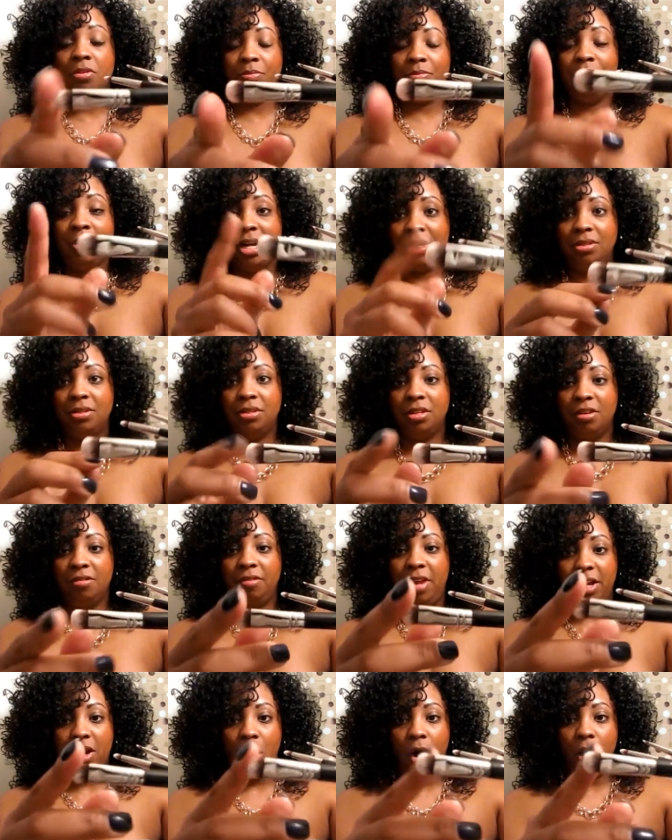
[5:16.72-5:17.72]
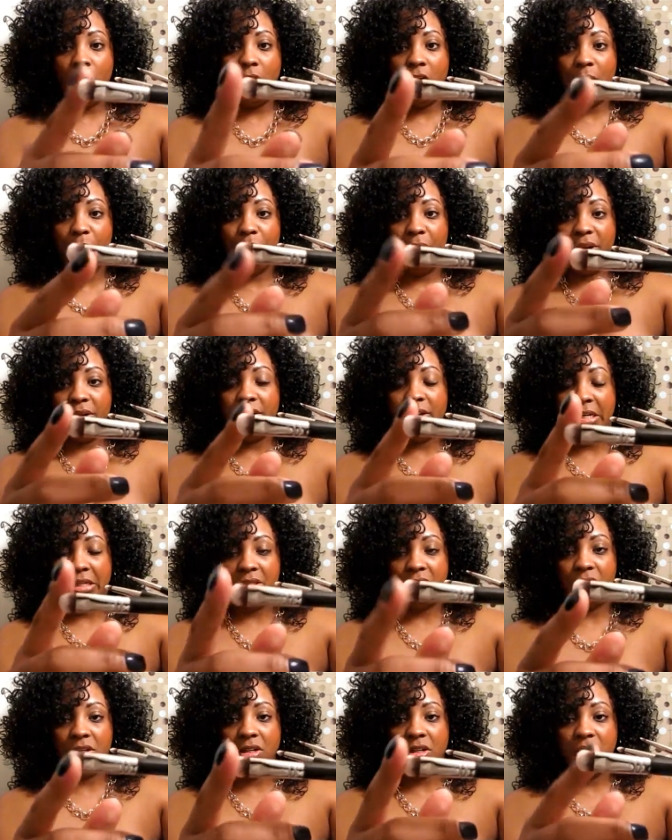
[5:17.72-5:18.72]
Not stiff like hard, but
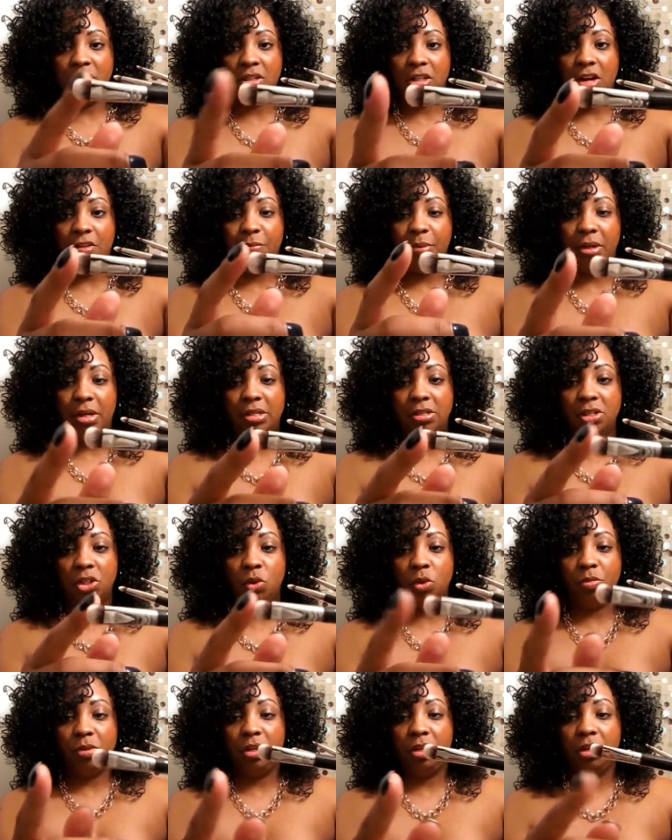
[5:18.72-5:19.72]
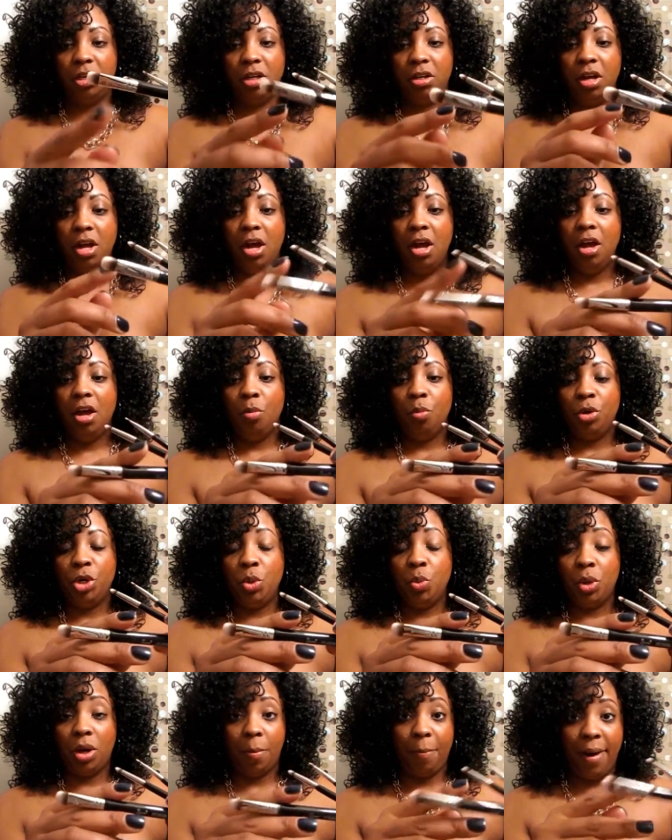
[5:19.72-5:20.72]
it's a good stuff because this will be good when
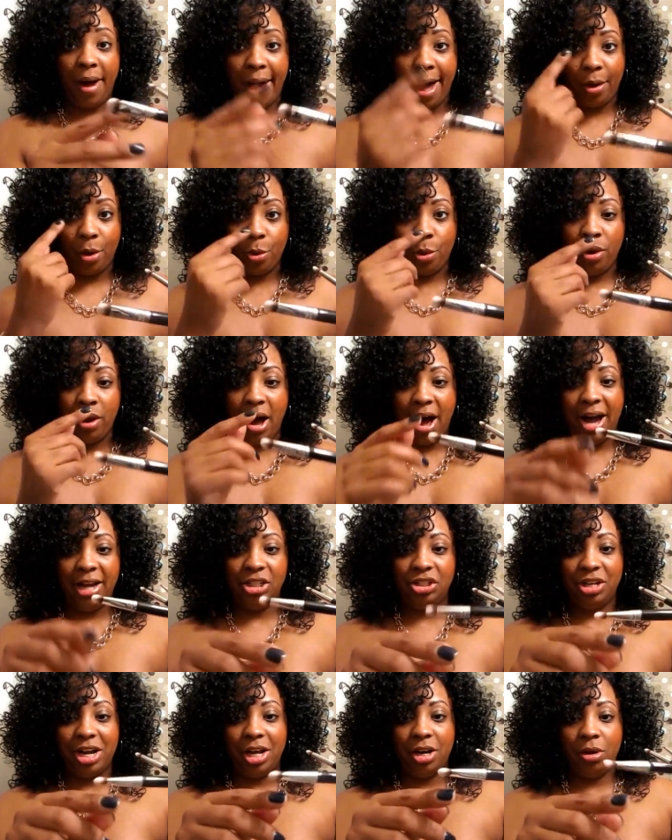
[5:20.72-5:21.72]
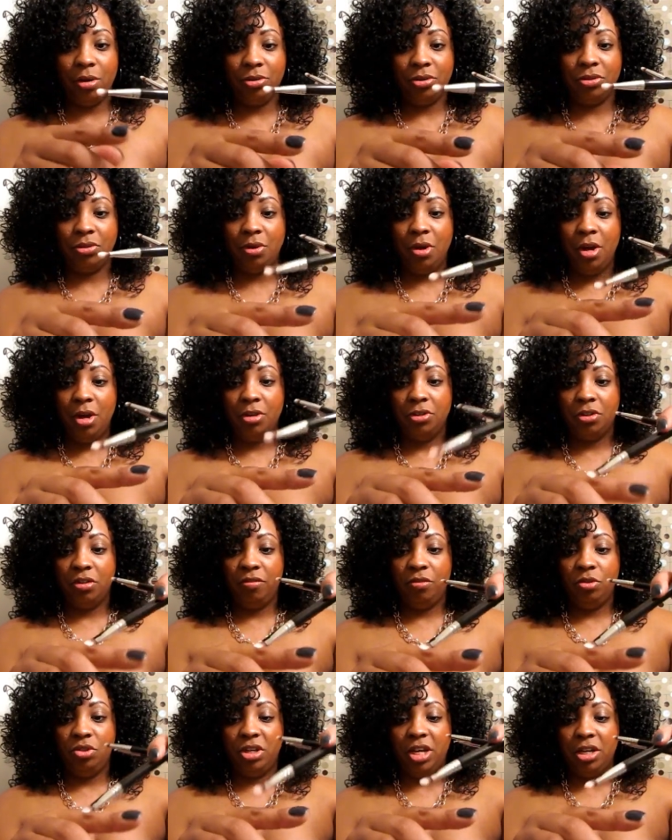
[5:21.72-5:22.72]
you want to pack on eyeshadows. So
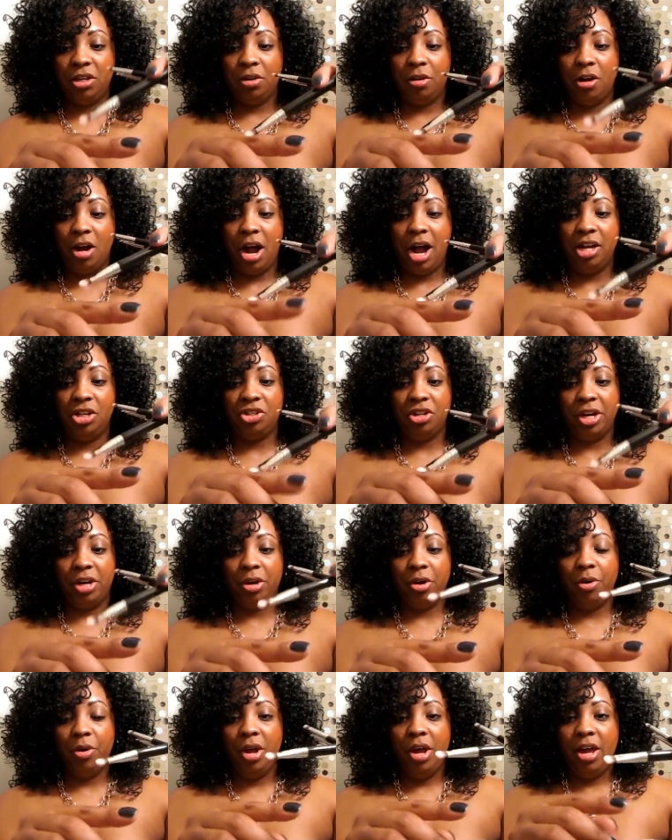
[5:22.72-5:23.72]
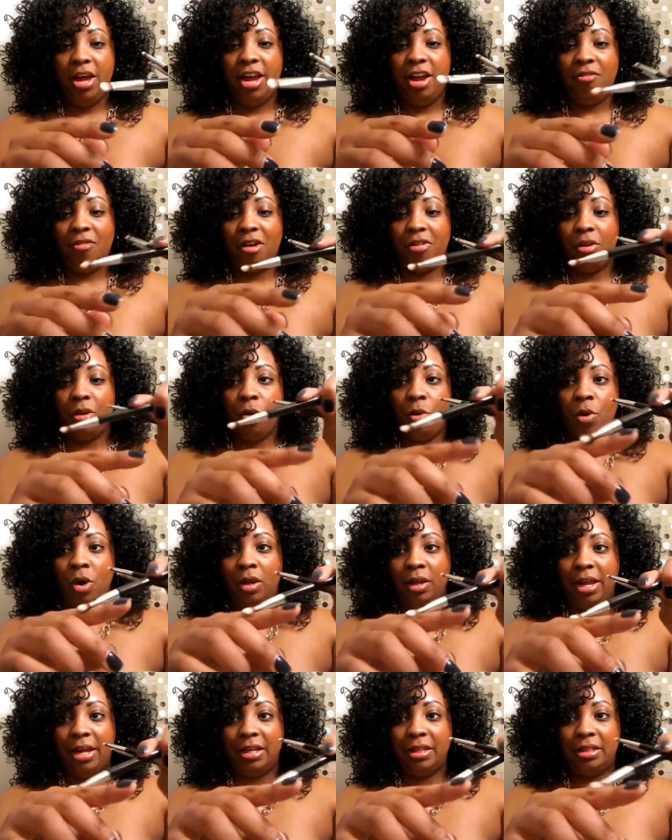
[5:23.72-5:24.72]
if you take your eyeshadow and rather
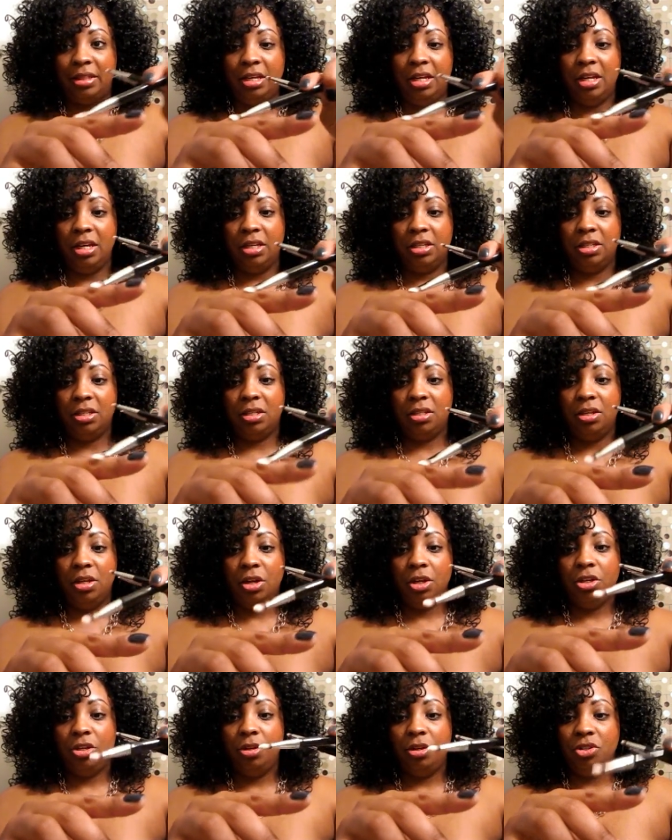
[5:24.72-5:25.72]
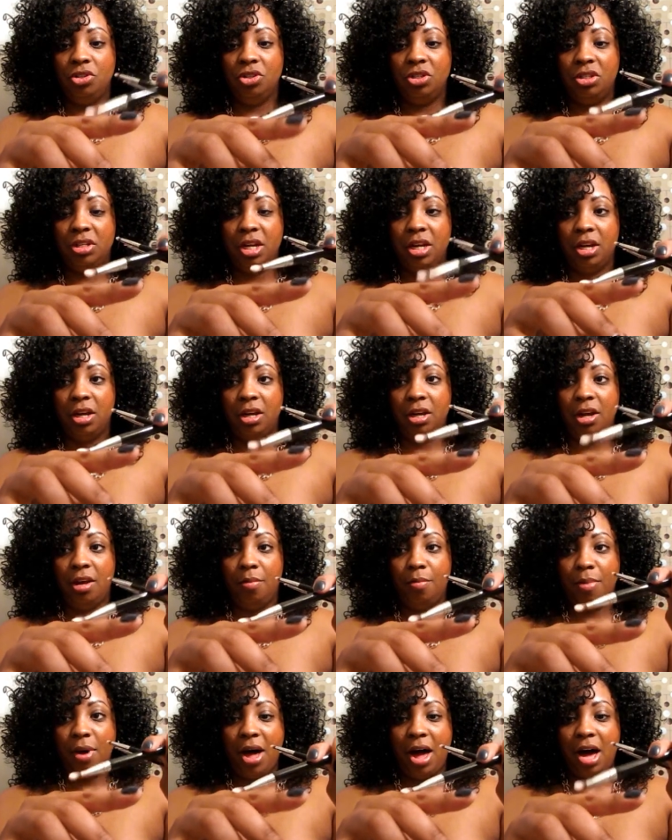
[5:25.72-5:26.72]
going like this, you can just take it
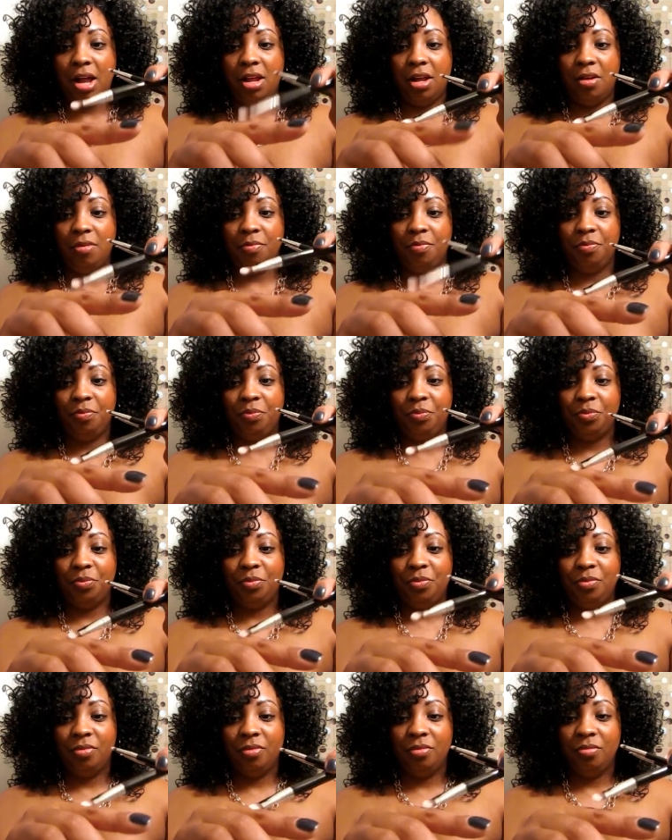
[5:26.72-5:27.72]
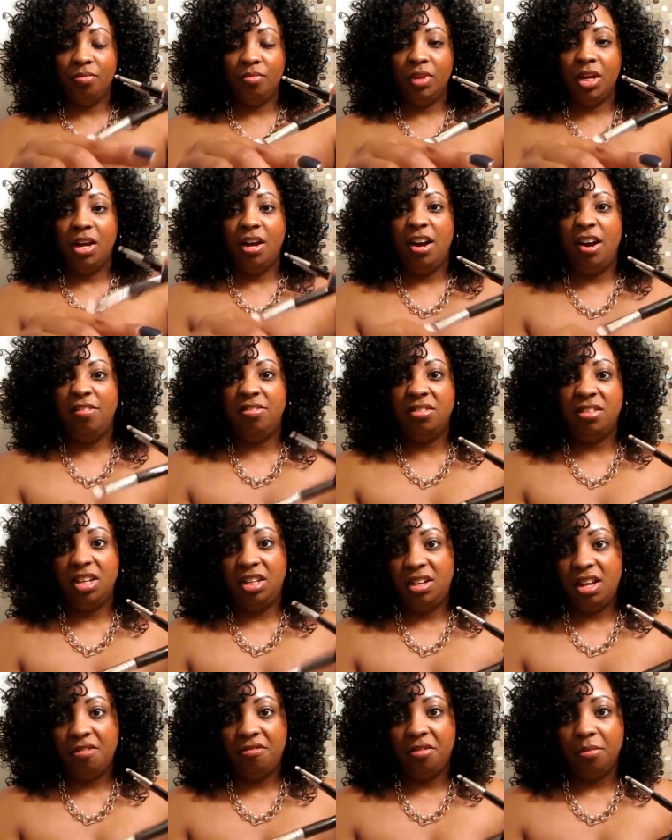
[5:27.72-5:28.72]
and pat it. I've
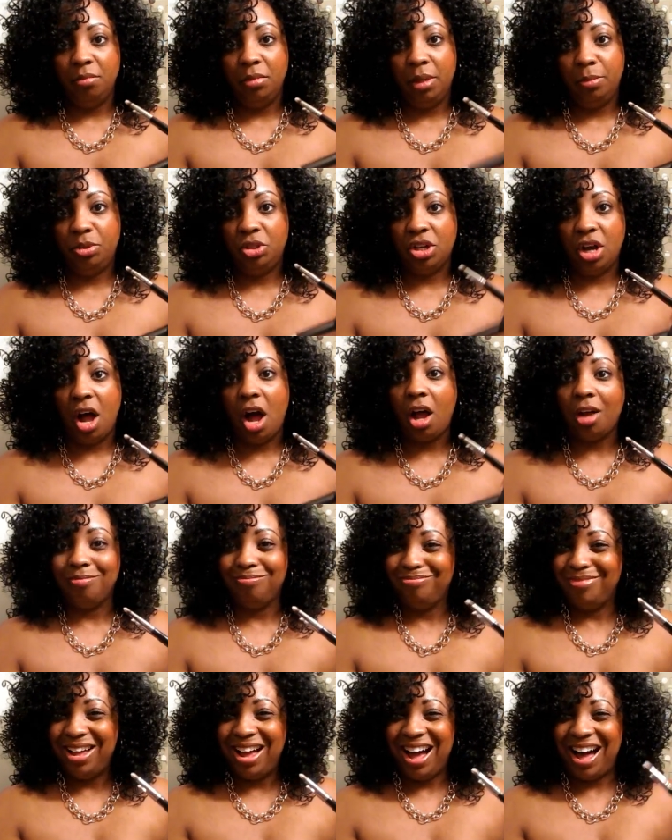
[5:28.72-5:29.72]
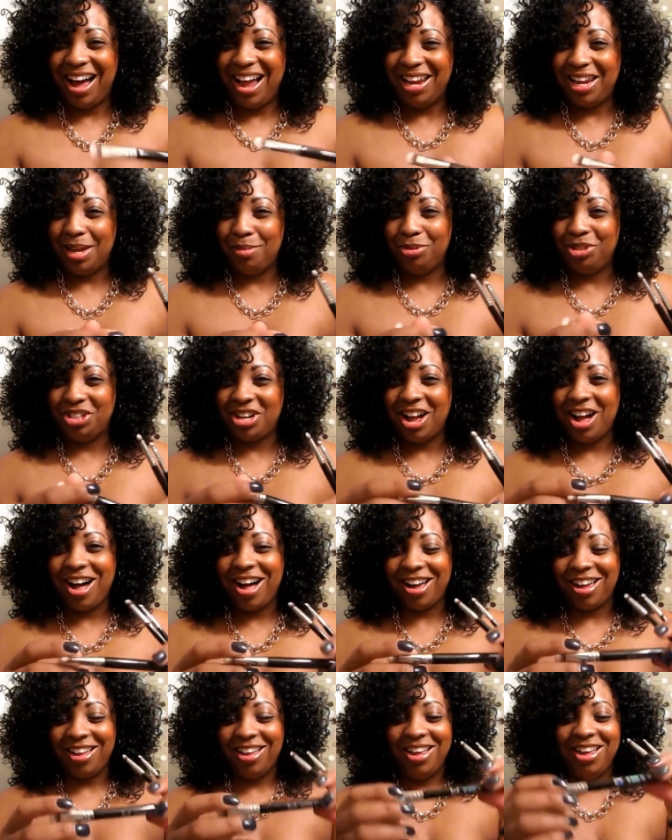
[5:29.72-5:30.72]
seen that from Lip Shock. Hi Lip
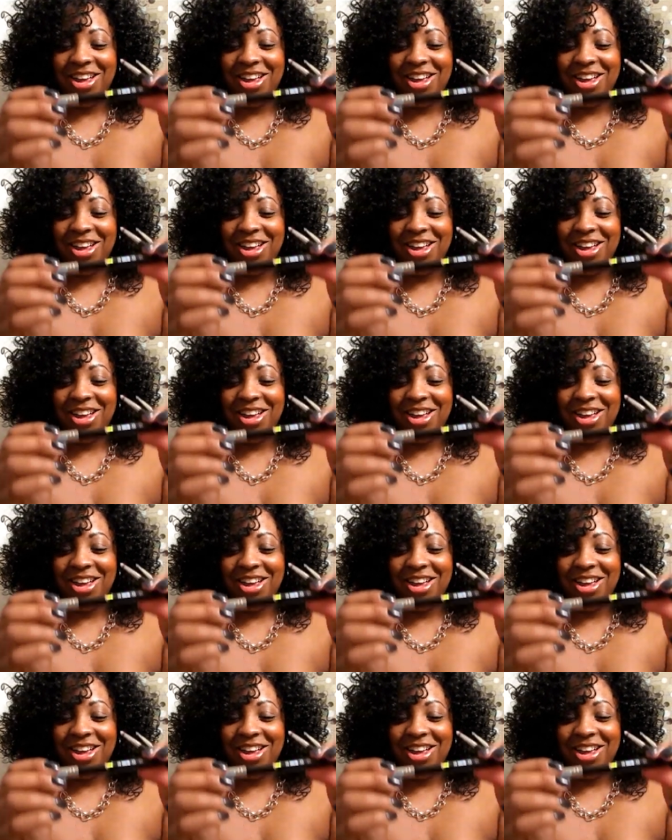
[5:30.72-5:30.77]
Shock!